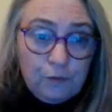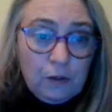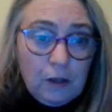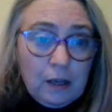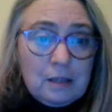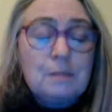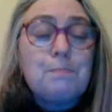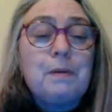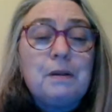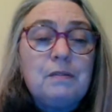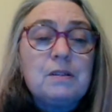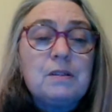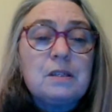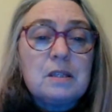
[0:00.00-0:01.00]

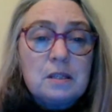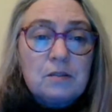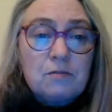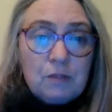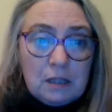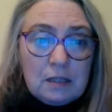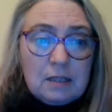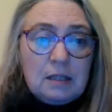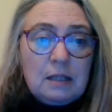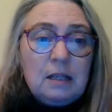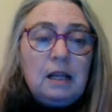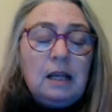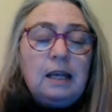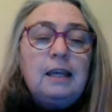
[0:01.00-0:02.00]
experienced this
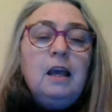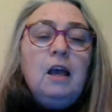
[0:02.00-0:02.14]
recently,